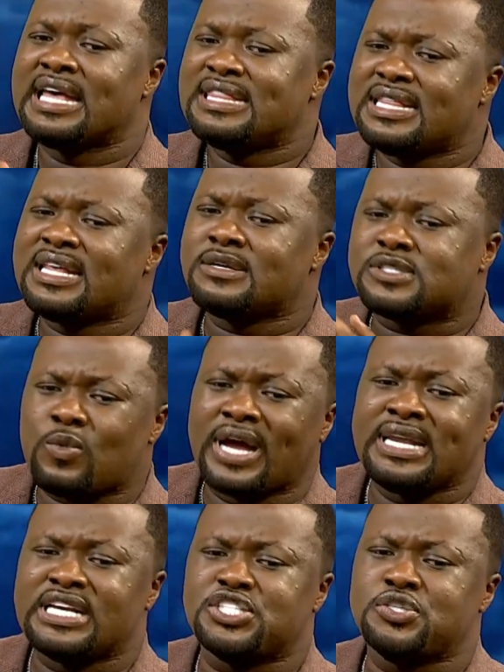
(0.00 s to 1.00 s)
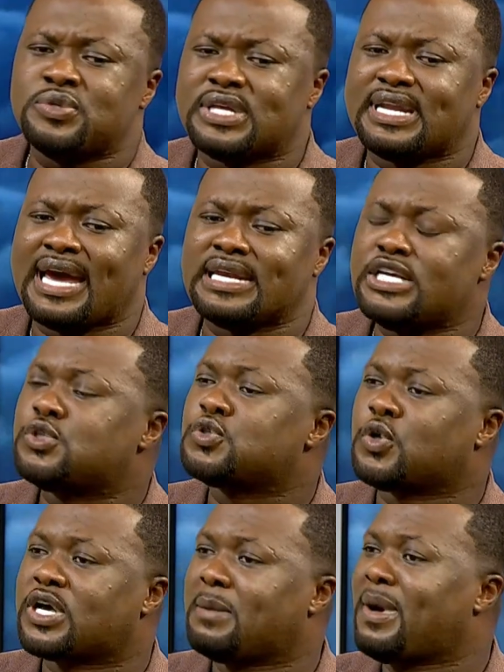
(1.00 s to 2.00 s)
Then there's one issue that I need to
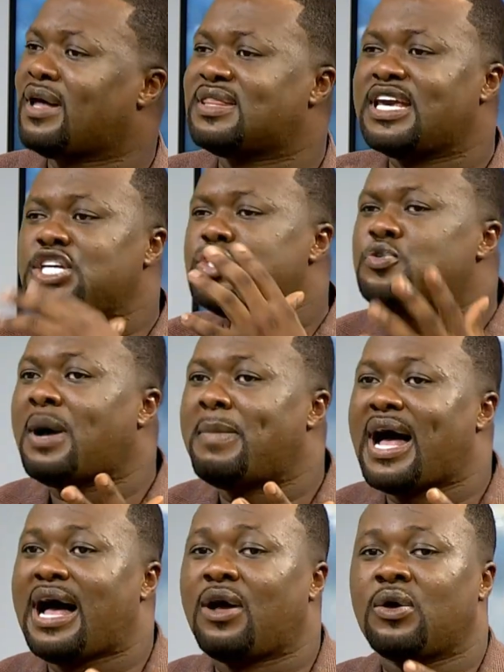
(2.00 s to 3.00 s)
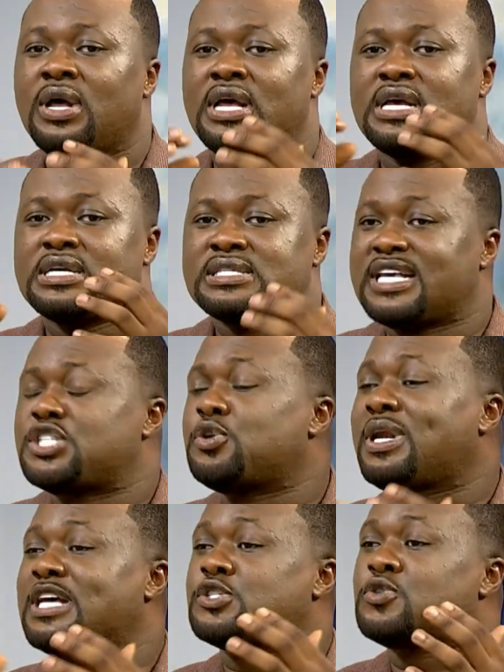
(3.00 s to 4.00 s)
talk about, the issue about
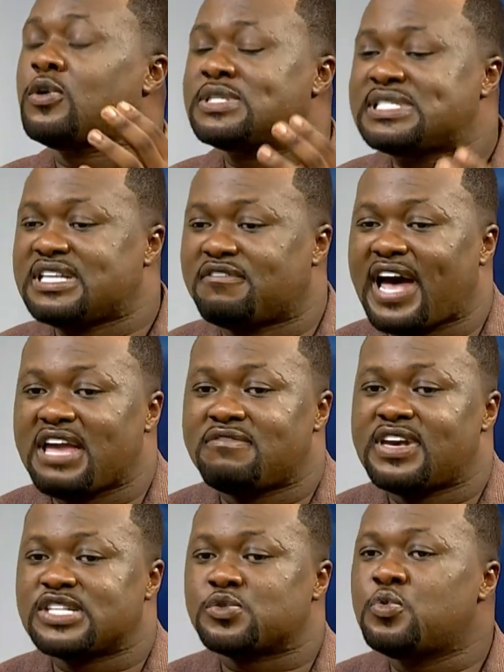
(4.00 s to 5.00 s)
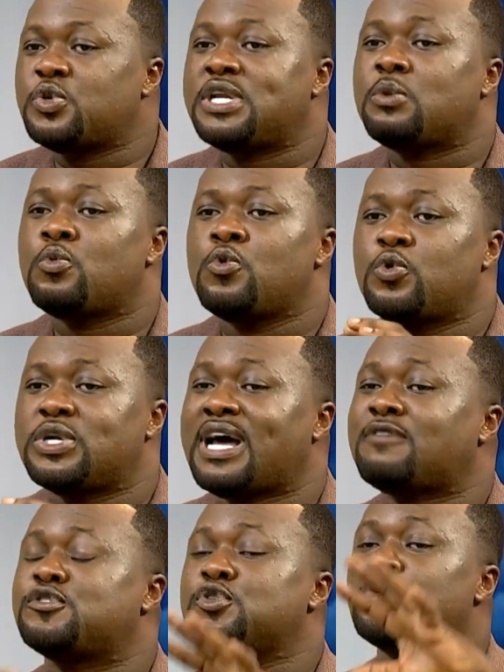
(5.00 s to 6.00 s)
sexual assault survivors who would
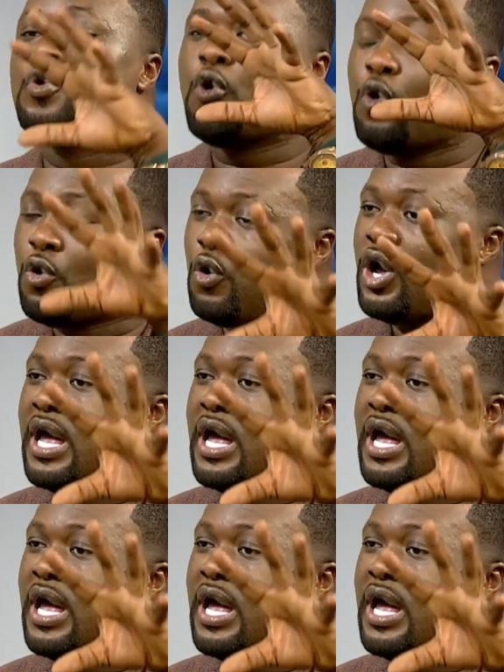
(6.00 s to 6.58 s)
have to go.